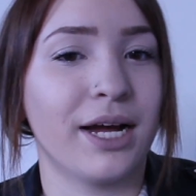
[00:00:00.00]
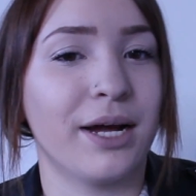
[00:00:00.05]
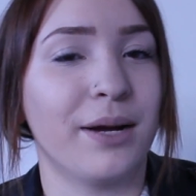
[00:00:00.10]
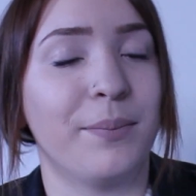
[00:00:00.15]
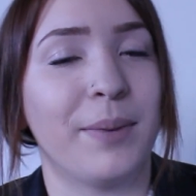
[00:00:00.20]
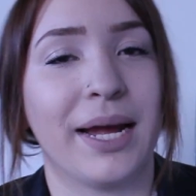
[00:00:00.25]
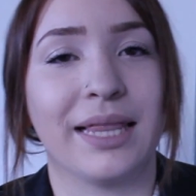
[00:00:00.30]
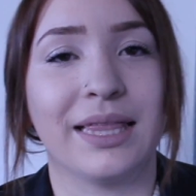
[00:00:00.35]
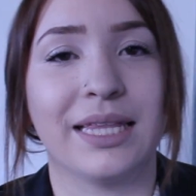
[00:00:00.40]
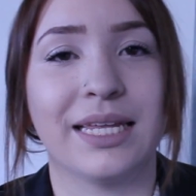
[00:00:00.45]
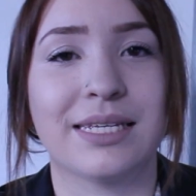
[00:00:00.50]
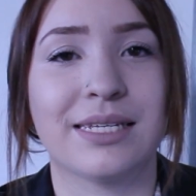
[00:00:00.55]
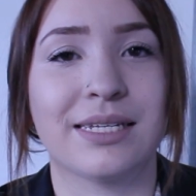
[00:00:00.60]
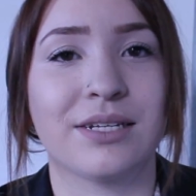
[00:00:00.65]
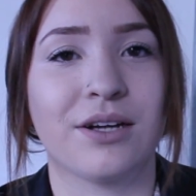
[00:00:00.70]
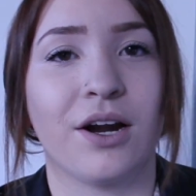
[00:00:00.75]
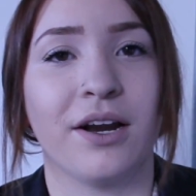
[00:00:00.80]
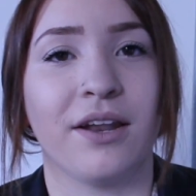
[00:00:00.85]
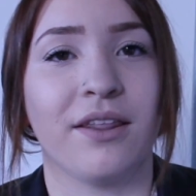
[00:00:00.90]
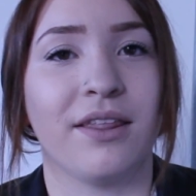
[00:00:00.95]
my list
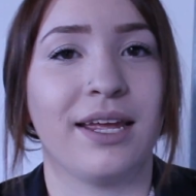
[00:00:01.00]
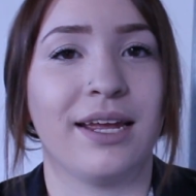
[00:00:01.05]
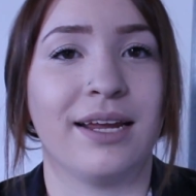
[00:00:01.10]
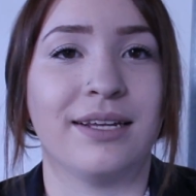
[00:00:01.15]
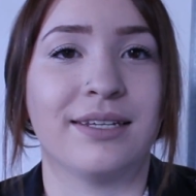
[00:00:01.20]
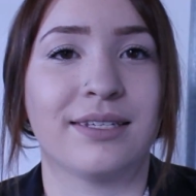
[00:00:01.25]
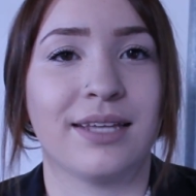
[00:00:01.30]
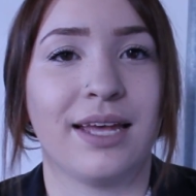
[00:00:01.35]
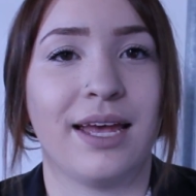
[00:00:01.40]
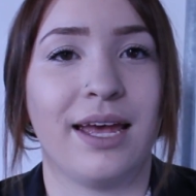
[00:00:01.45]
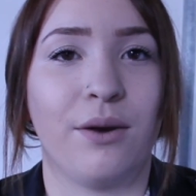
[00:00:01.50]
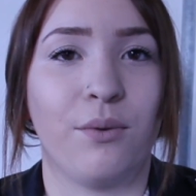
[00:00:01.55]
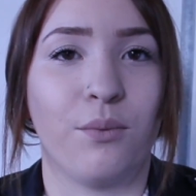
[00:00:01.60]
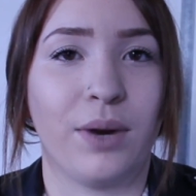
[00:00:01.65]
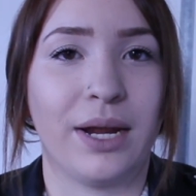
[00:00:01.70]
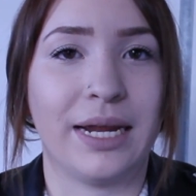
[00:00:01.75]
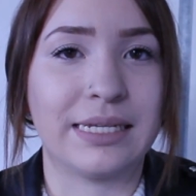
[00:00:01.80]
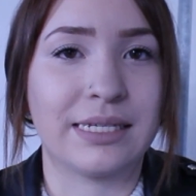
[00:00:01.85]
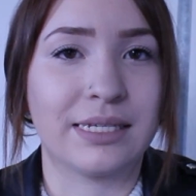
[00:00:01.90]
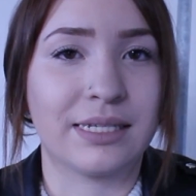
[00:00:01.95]
on things and
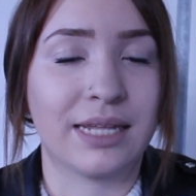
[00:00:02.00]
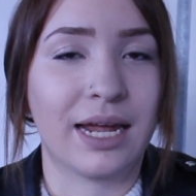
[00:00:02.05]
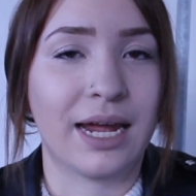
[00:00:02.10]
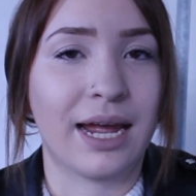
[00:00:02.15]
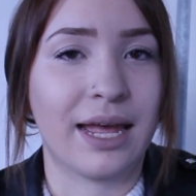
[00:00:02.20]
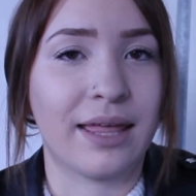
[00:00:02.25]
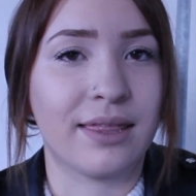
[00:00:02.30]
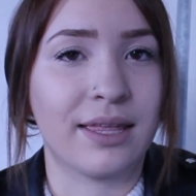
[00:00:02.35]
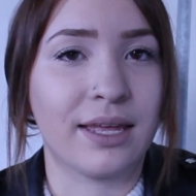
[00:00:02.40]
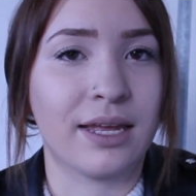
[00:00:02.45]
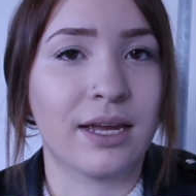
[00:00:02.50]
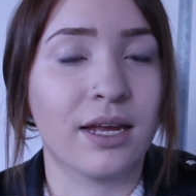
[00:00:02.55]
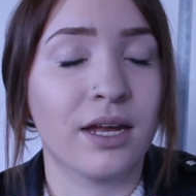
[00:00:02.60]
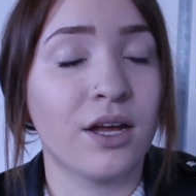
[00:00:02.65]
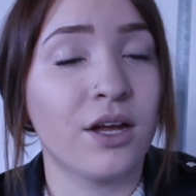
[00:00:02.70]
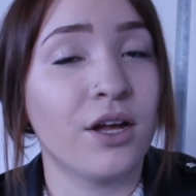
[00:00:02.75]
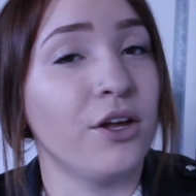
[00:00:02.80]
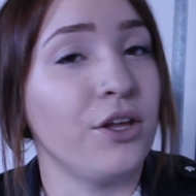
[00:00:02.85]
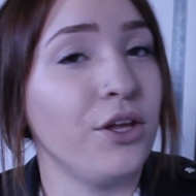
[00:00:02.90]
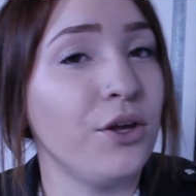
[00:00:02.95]
ways that I think
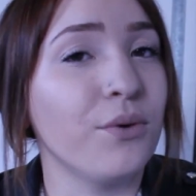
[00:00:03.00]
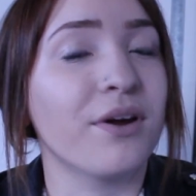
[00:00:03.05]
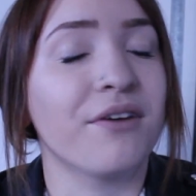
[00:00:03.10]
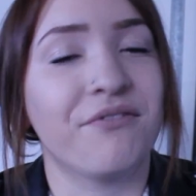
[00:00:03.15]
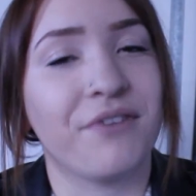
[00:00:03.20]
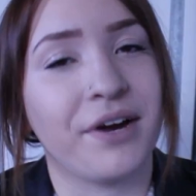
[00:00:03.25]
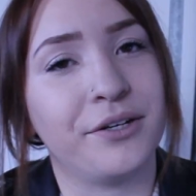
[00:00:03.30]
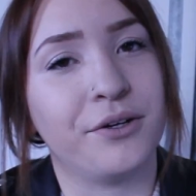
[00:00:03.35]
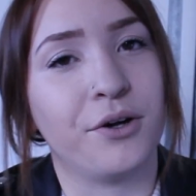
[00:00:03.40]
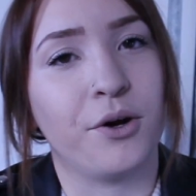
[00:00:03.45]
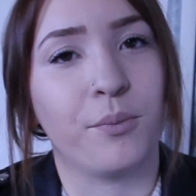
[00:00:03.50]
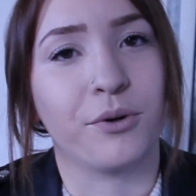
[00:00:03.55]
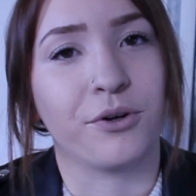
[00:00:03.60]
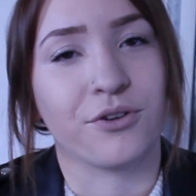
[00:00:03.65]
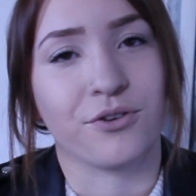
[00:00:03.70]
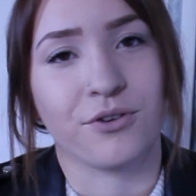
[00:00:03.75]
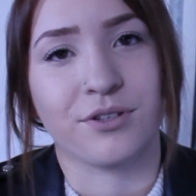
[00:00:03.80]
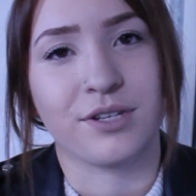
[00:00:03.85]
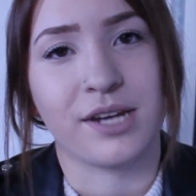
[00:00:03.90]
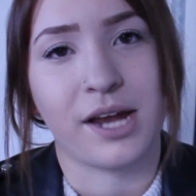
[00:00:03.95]
you can find your own
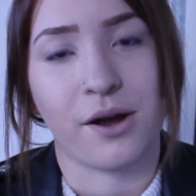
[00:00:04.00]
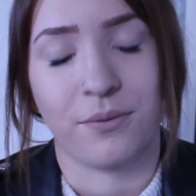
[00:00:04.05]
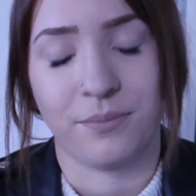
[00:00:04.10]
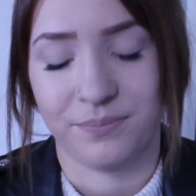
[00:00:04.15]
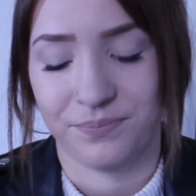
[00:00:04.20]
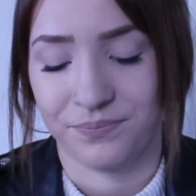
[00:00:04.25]
personal style.